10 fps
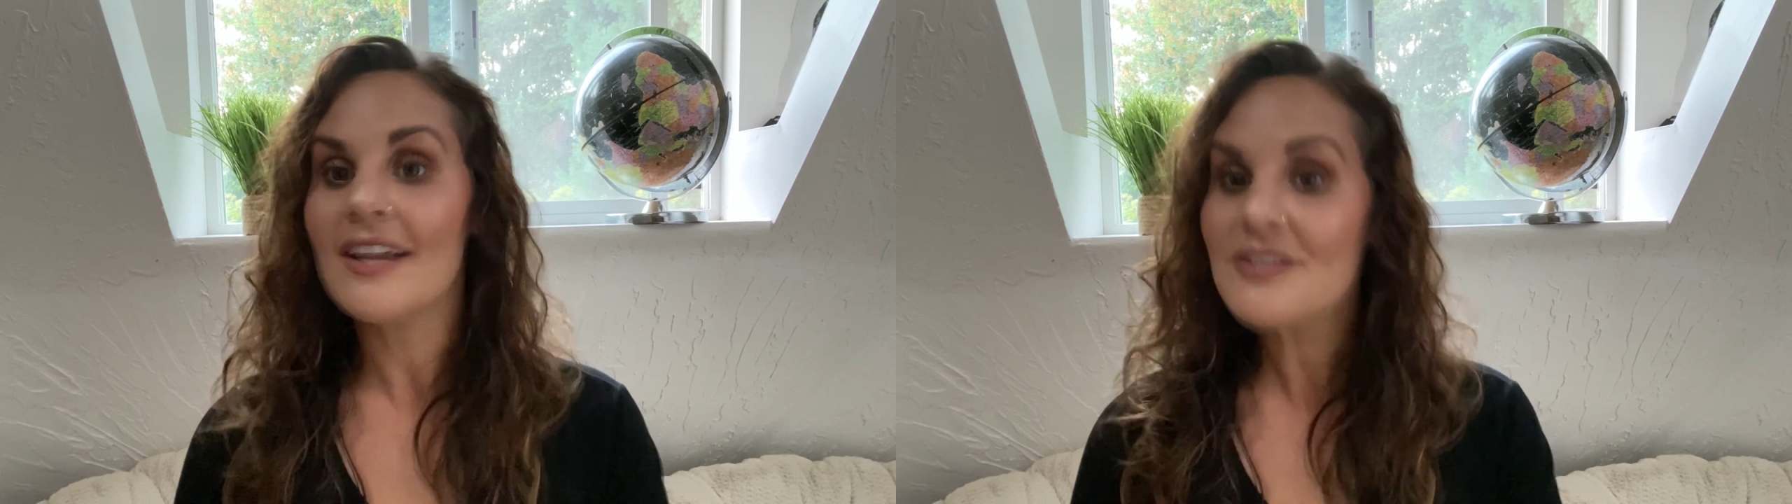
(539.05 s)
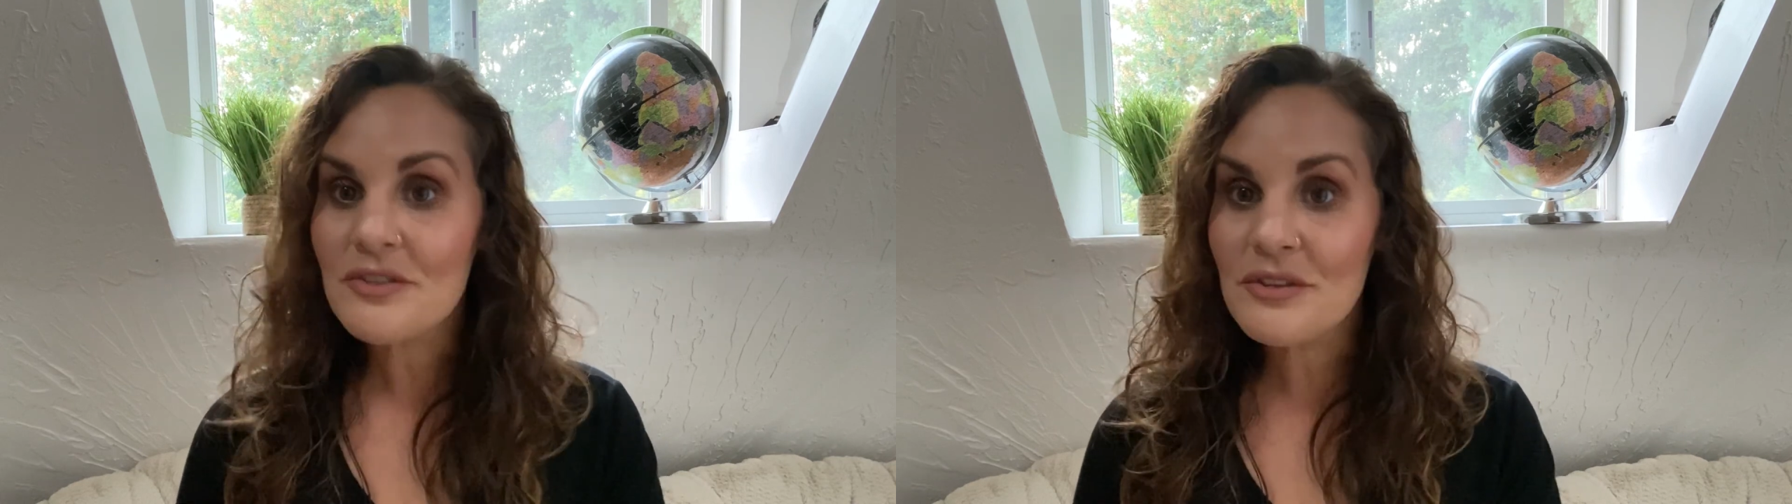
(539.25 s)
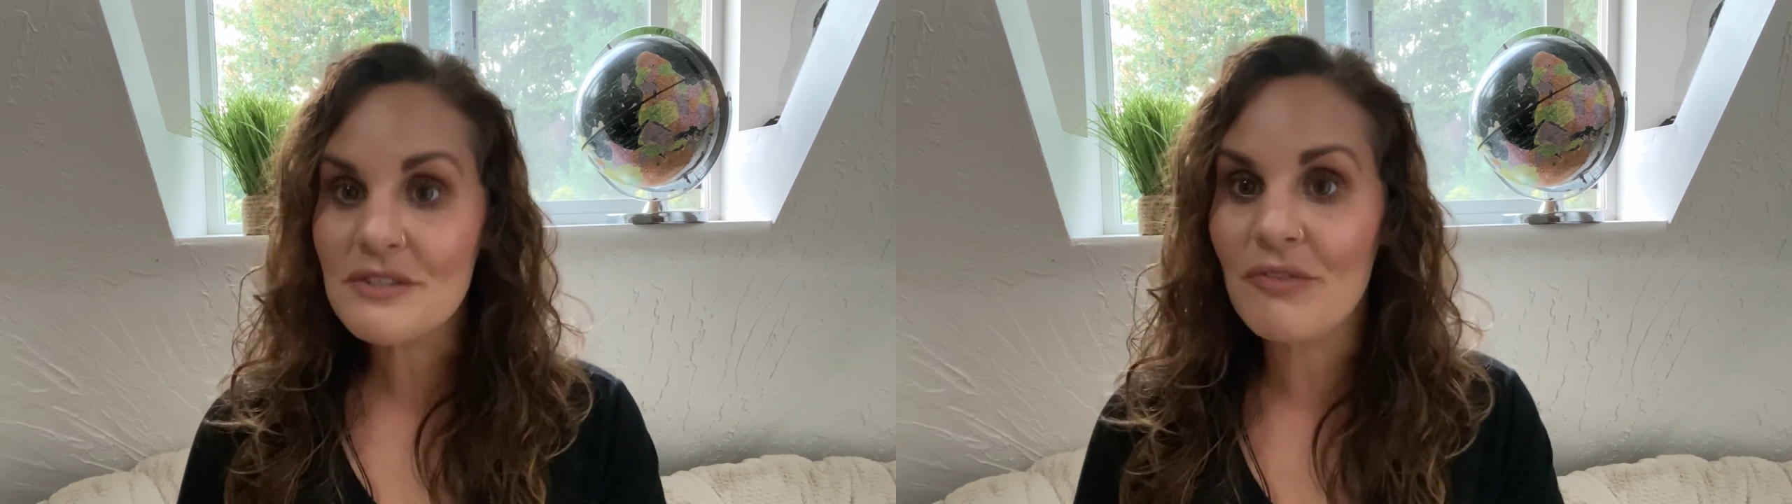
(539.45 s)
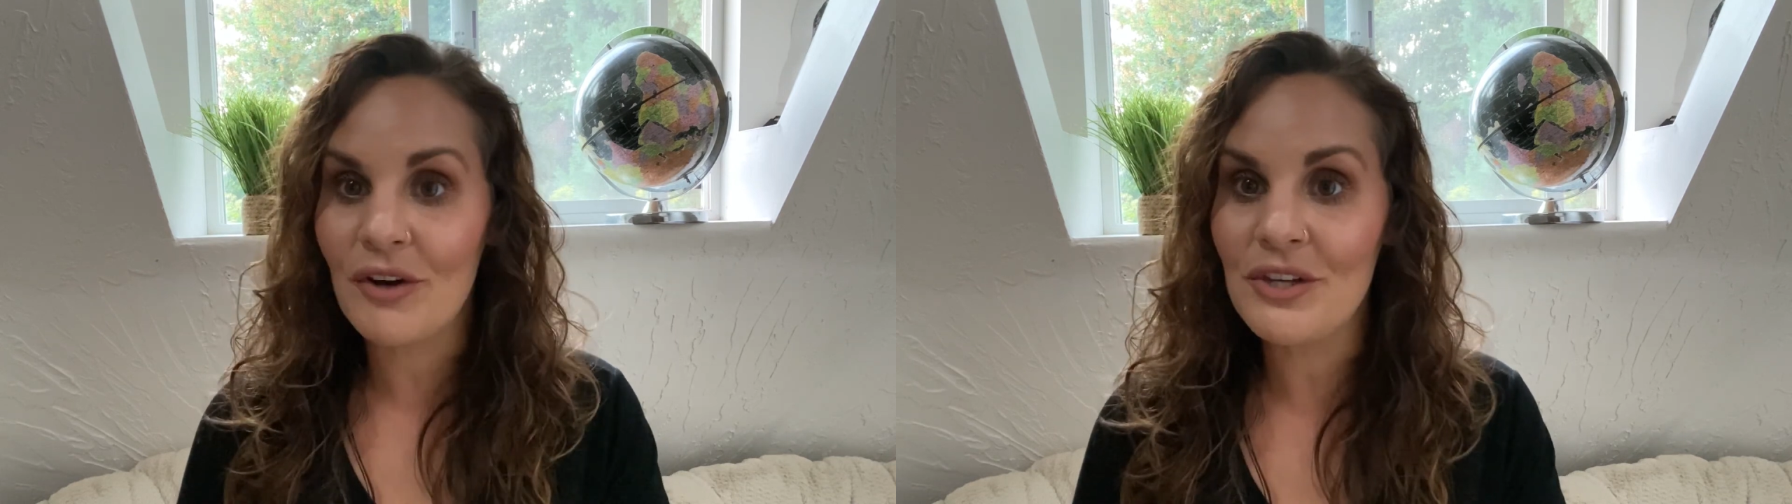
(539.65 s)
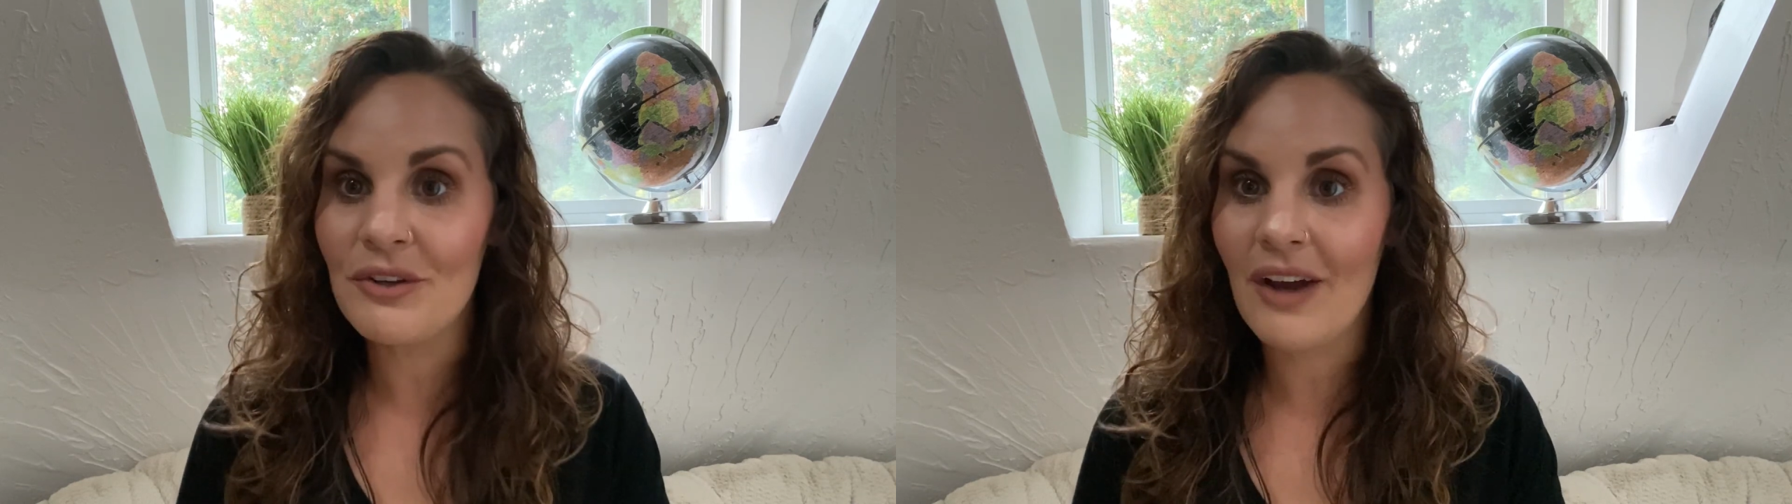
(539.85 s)
answer those
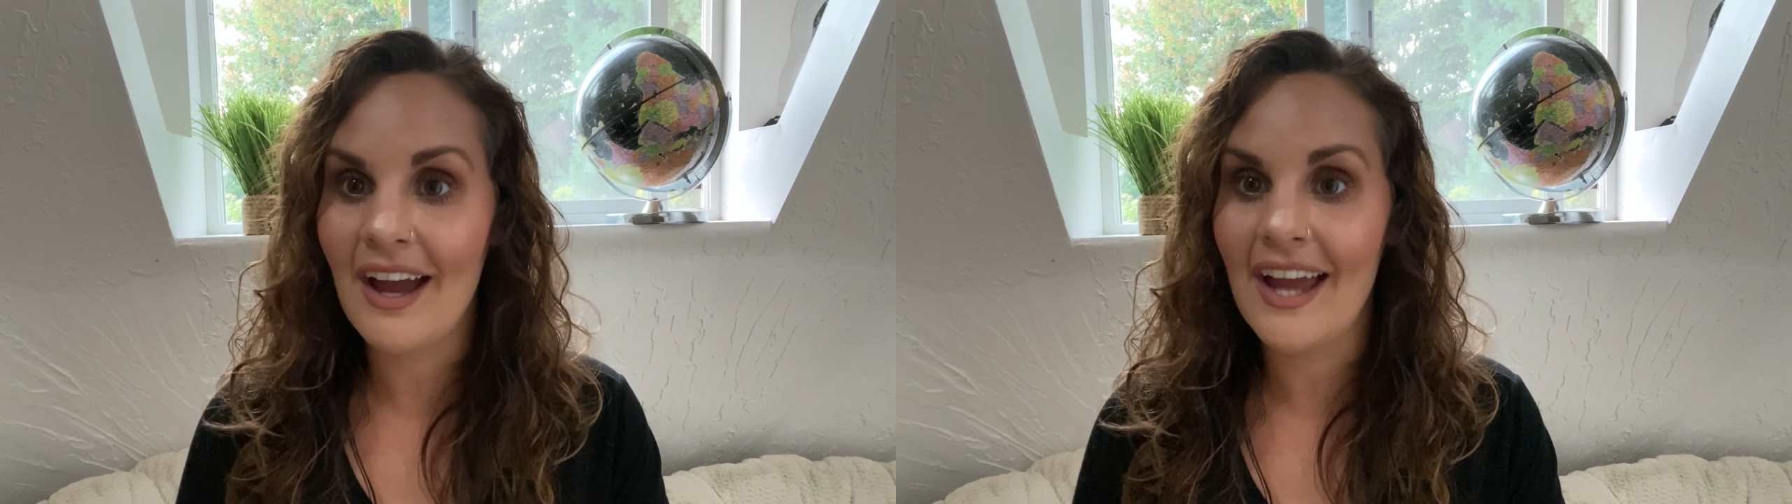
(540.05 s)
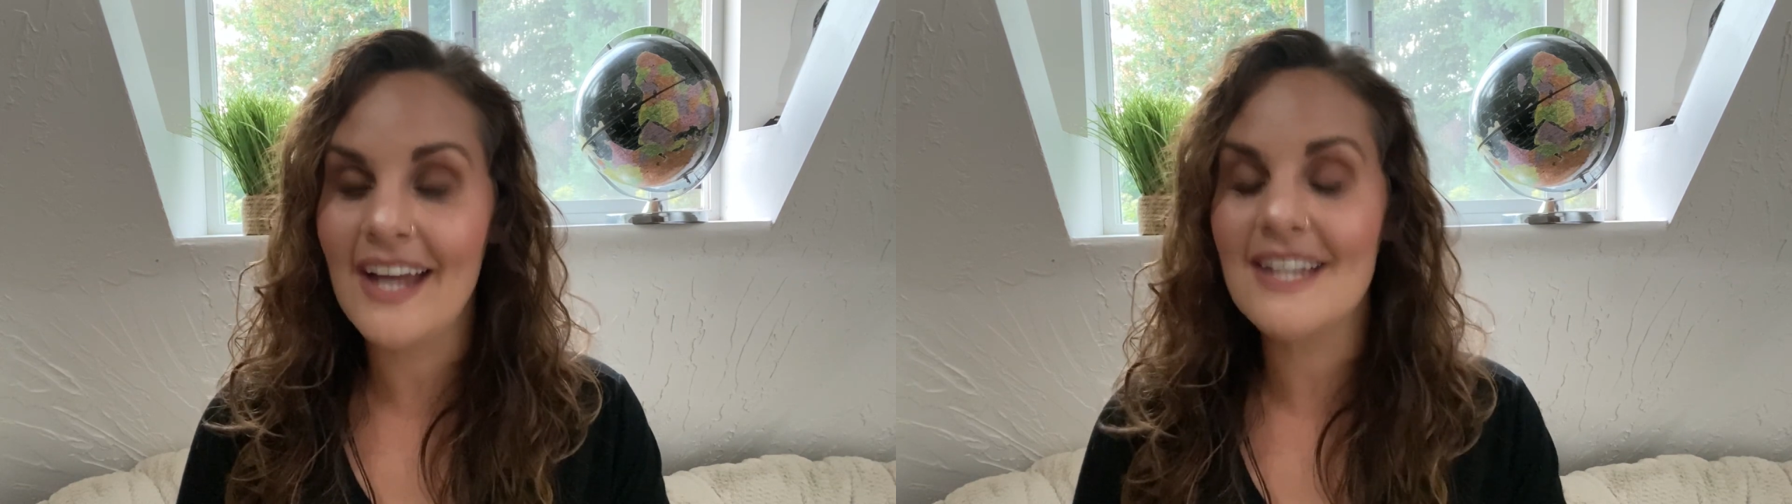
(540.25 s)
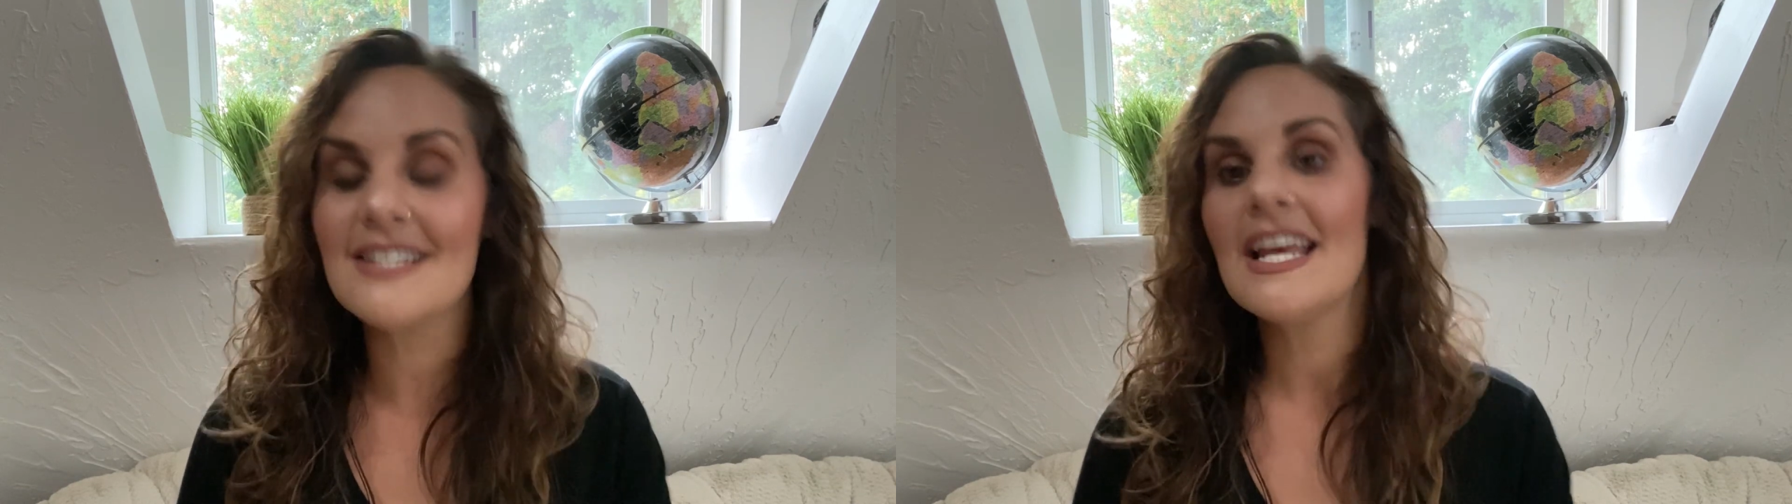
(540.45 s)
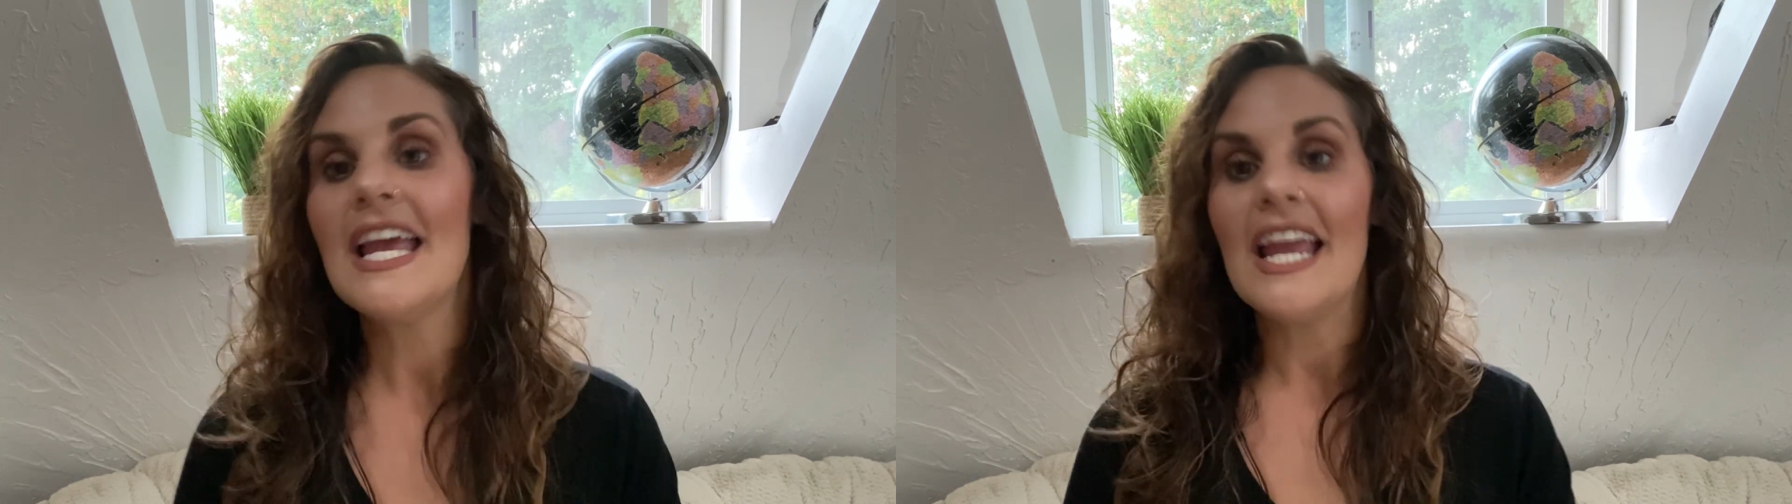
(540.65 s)
for you guys.